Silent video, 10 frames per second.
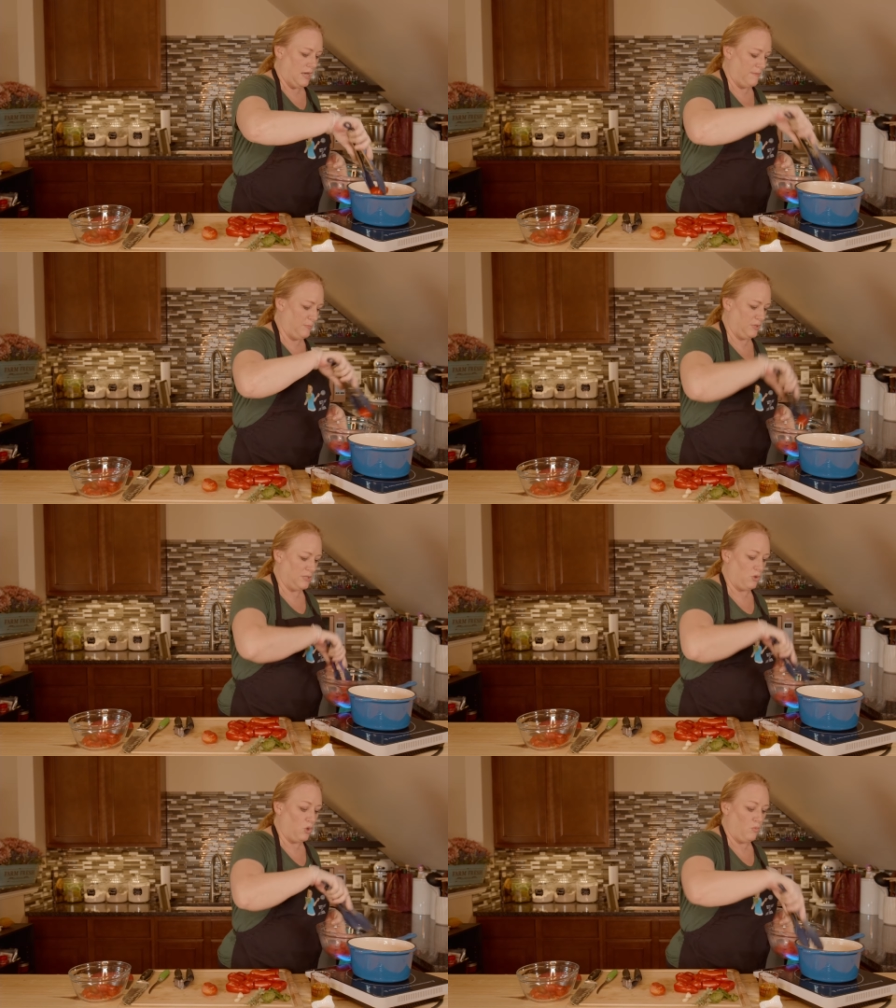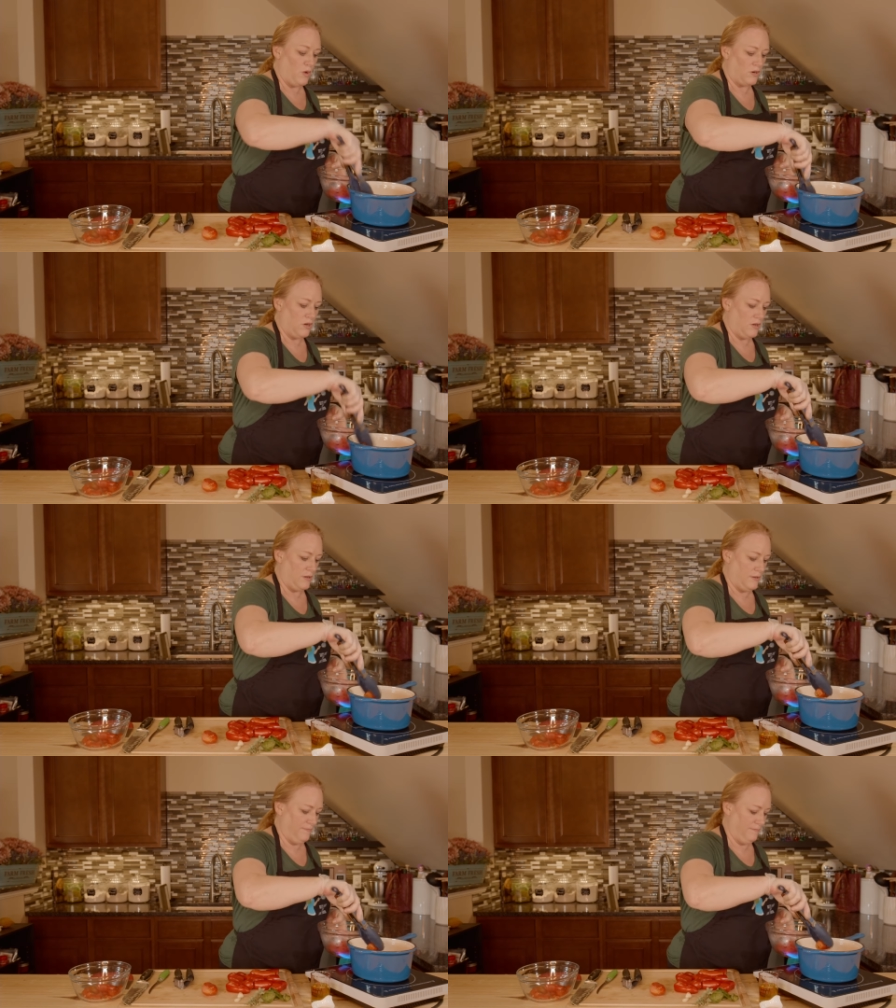I'm gonna put some cold water on
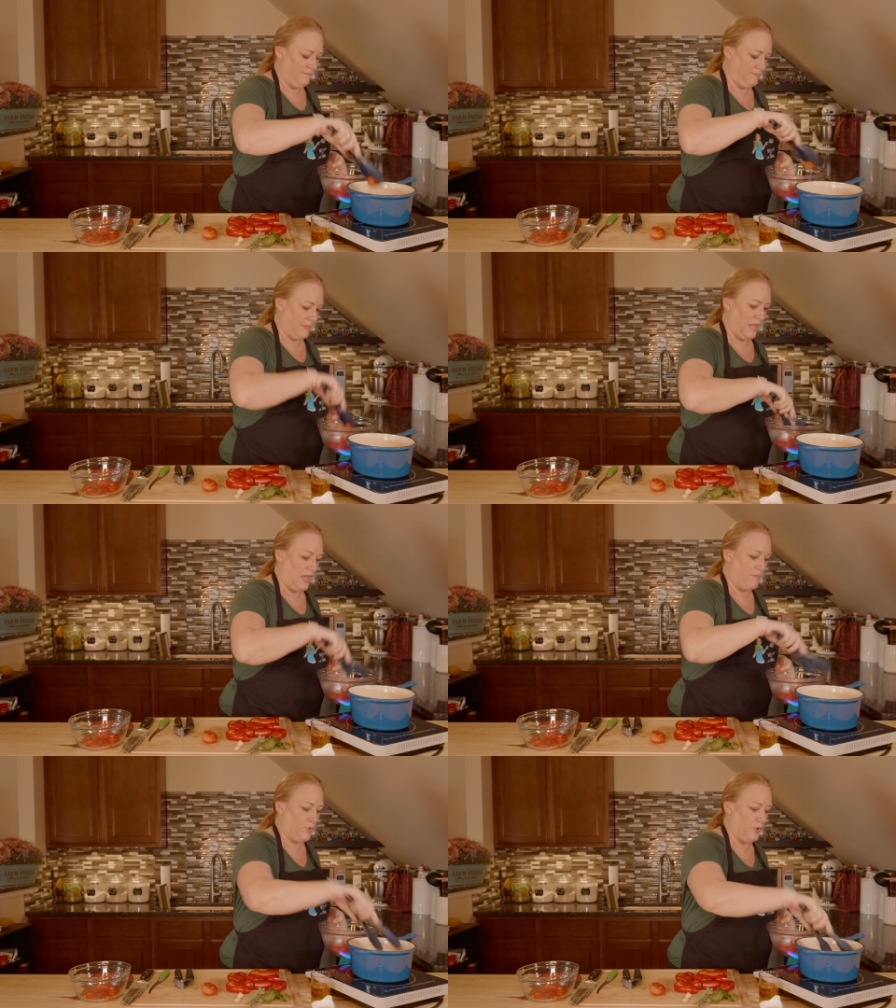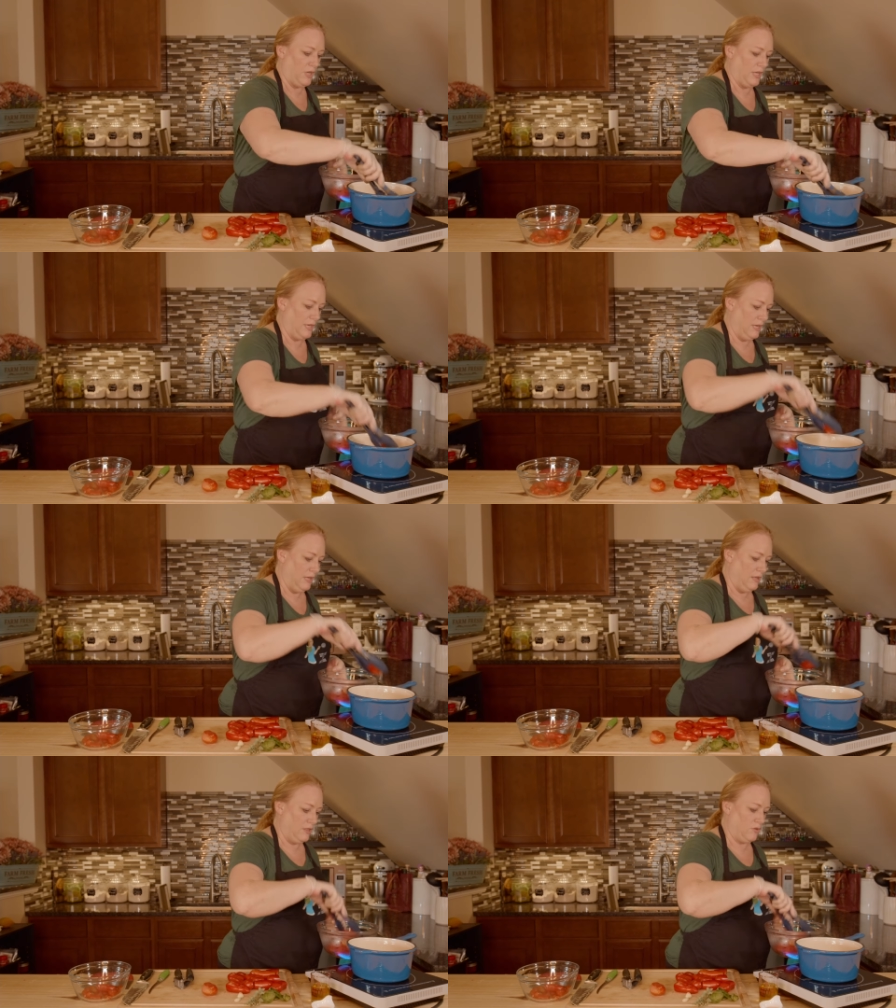them and put
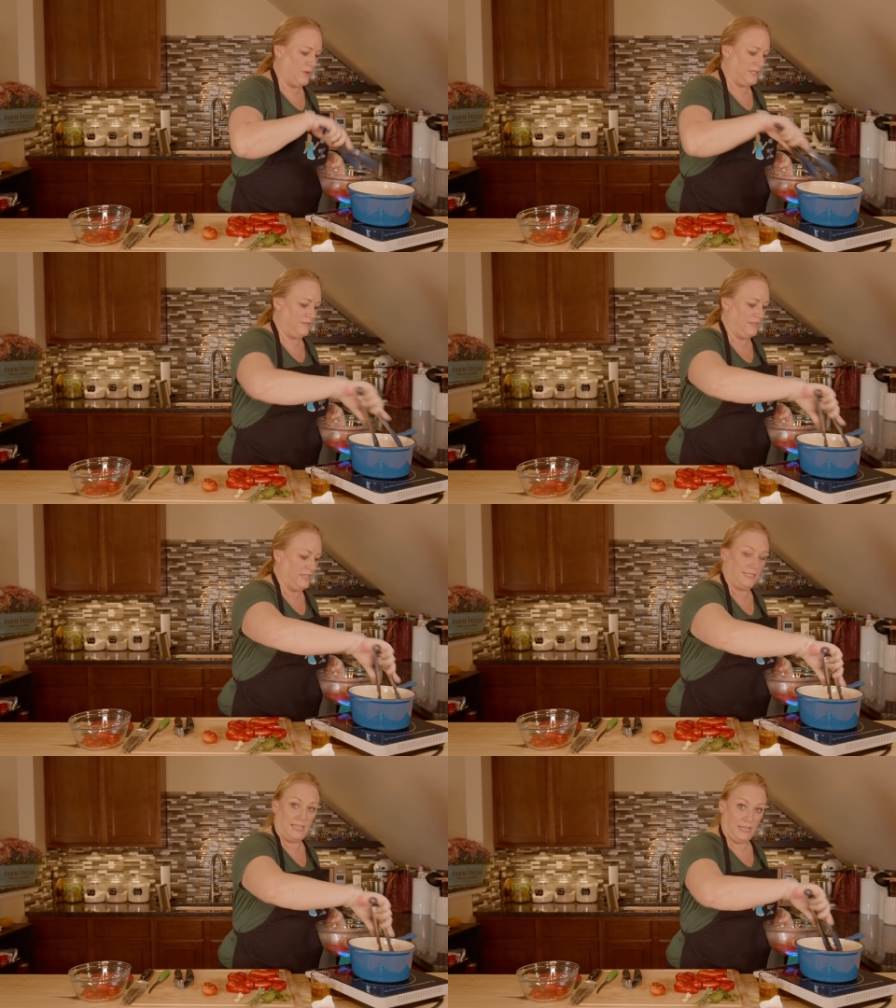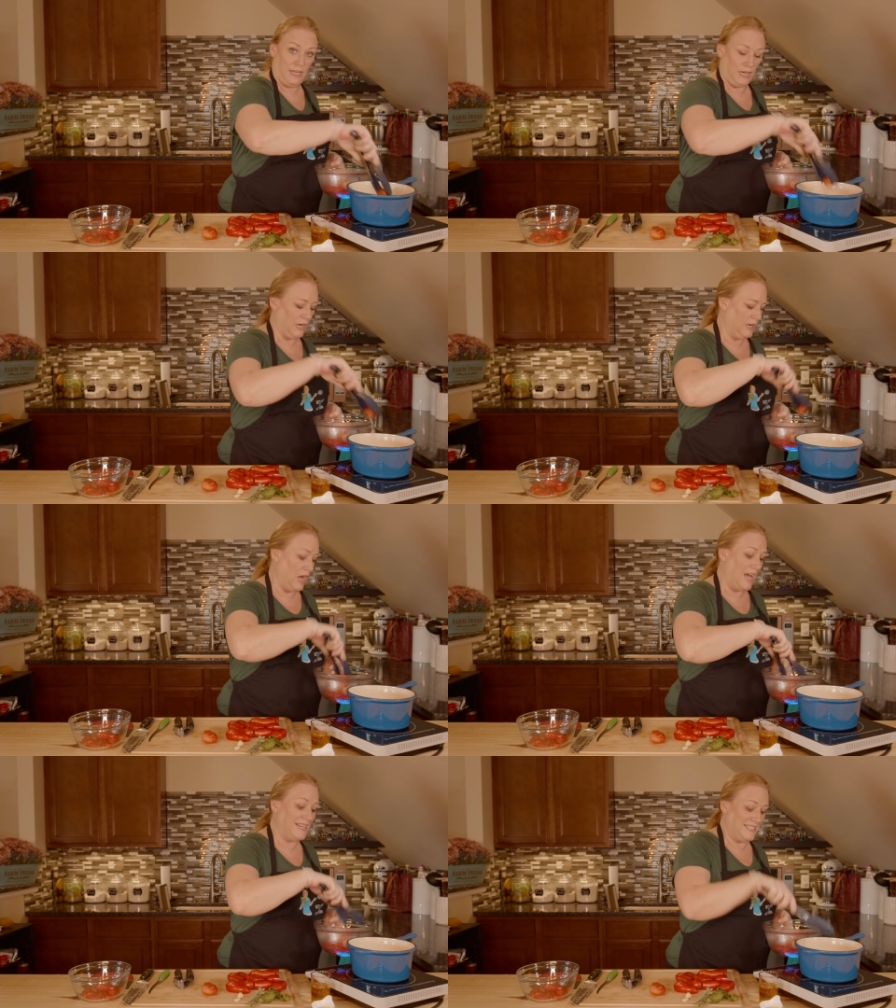the rest of these in here,
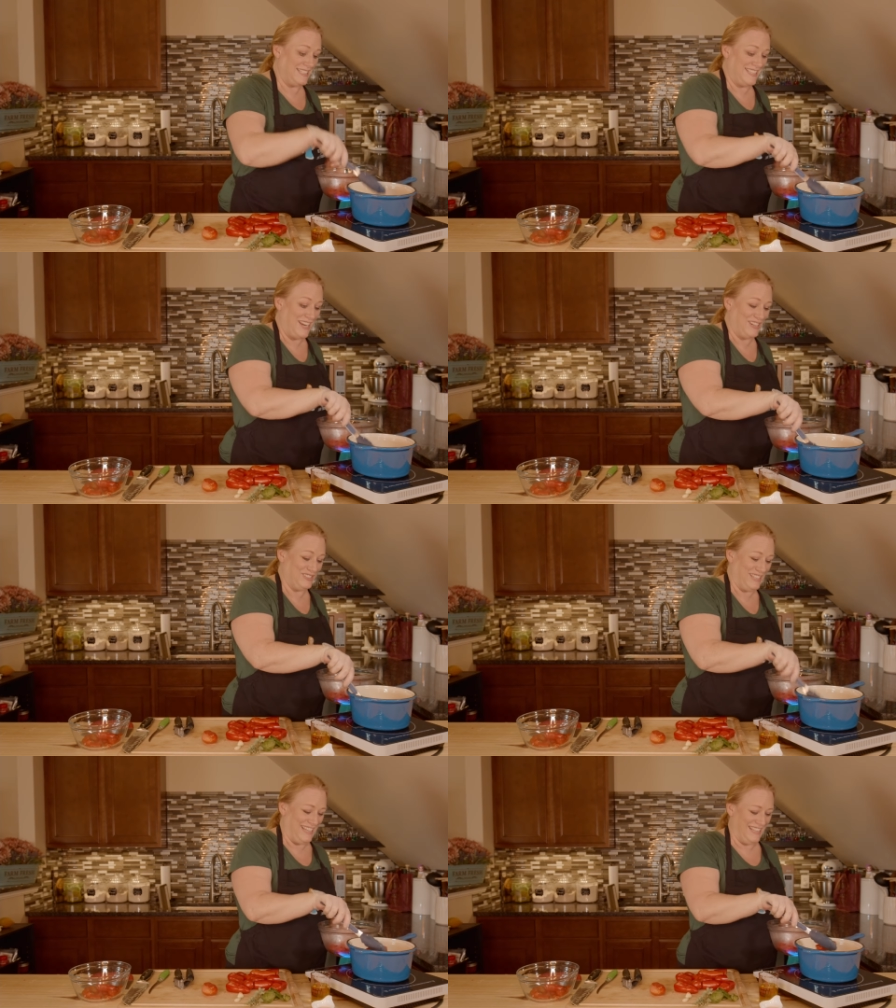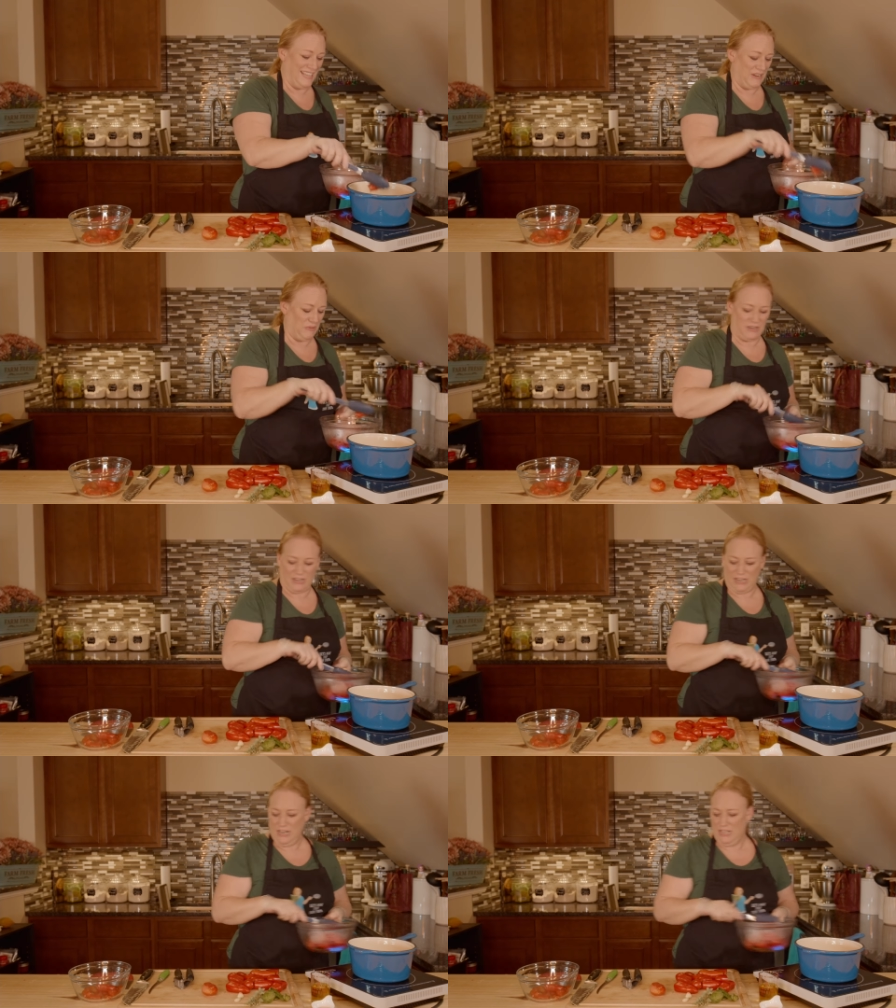not necessarily in that order.